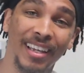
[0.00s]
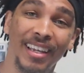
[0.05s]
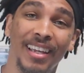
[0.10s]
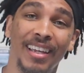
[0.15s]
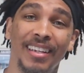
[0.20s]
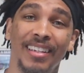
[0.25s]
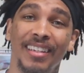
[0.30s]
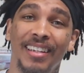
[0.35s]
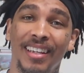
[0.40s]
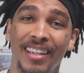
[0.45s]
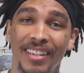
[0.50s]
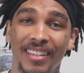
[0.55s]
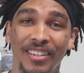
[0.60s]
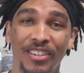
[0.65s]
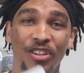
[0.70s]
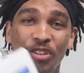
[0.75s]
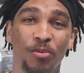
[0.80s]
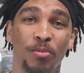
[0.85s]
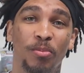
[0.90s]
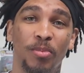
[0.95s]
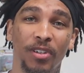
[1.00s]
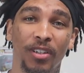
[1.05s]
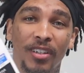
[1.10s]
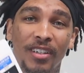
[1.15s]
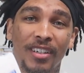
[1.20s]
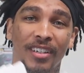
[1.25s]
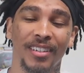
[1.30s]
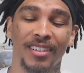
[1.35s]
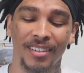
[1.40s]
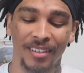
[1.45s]
handy dandy
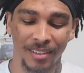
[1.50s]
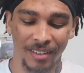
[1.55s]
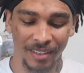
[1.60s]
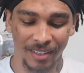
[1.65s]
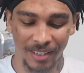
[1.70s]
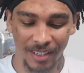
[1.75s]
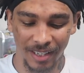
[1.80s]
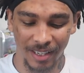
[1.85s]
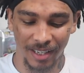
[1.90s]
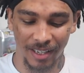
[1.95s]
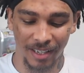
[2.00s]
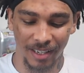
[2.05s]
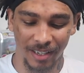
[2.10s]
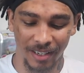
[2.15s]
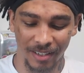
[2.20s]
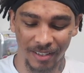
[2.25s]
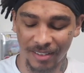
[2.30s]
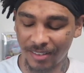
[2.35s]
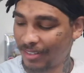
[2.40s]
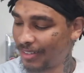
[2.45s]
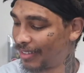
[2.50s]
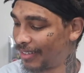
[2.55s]
notebook, and